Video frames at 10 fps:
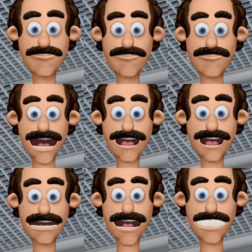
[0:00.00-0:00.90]
Fire
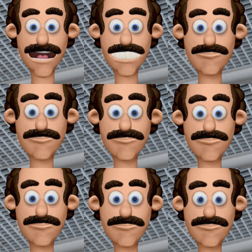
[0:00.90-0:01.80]
resistance.
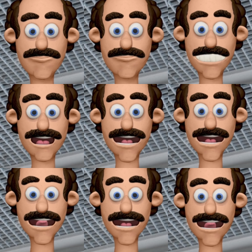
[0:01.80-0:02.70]

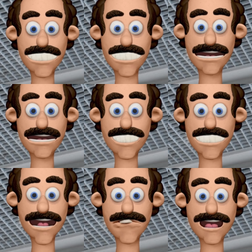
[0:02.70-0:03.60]
Metal false ceilings
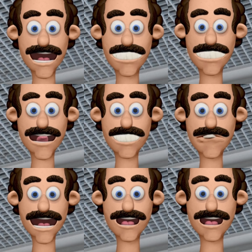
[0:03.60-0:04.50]
offer excellent
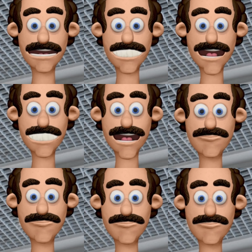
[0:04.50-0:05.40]
fire
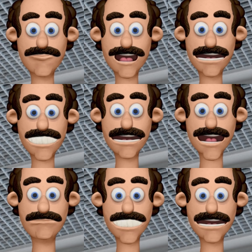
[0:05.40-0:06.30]
resistance, making
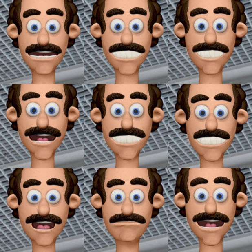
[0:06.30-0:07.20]
them a safe choice
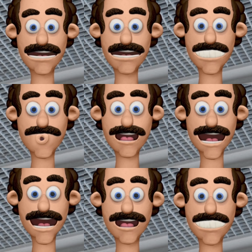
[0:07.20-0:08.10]
for buildings where
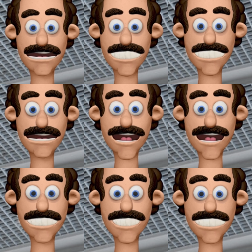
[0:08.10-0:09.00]
fire safety
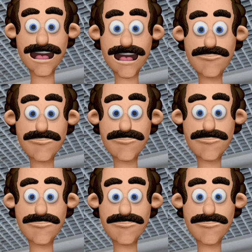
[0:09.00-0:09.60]
is a concern.